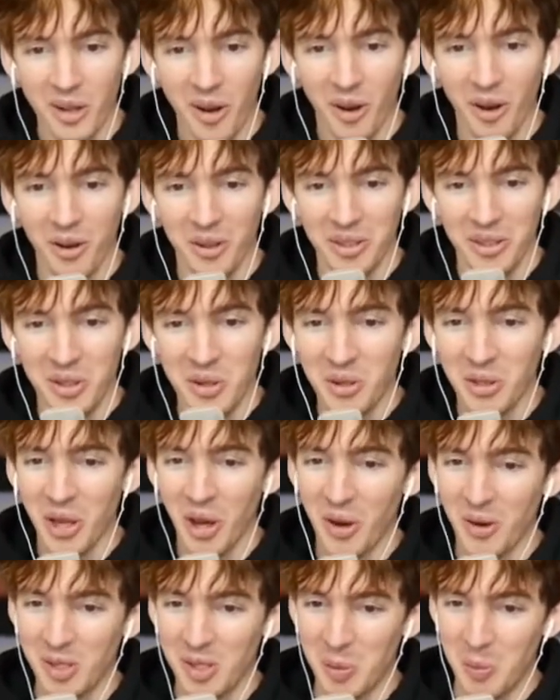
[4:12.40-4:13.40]
don't. You
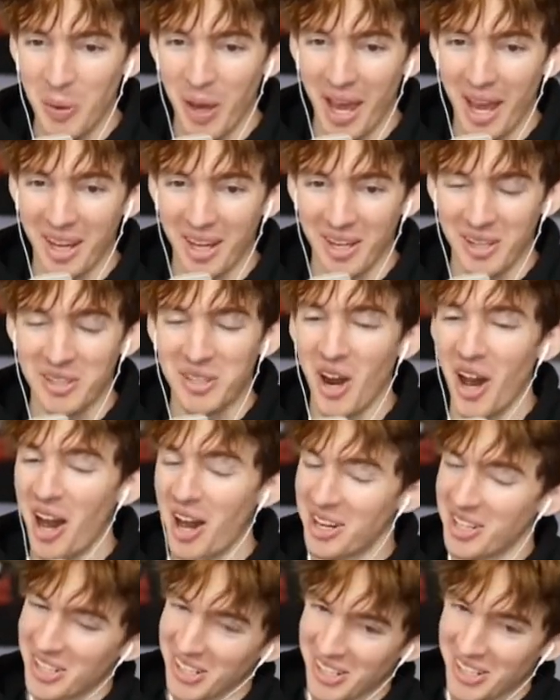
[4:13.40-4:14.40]
go to bed.
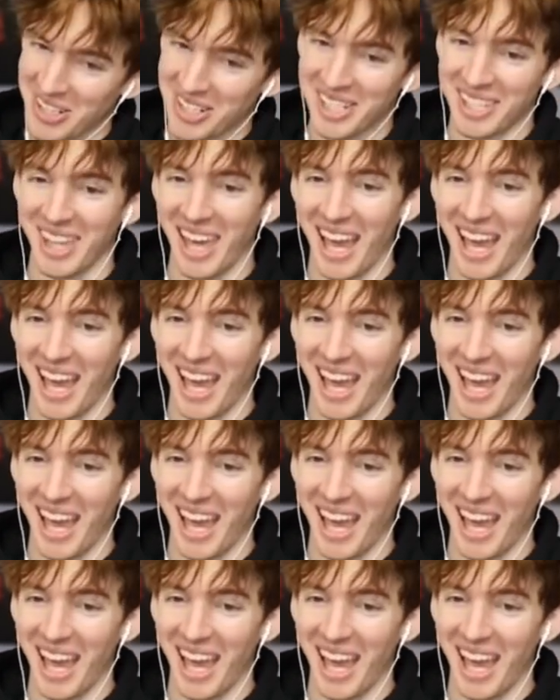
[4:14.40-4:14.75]
Dodgers,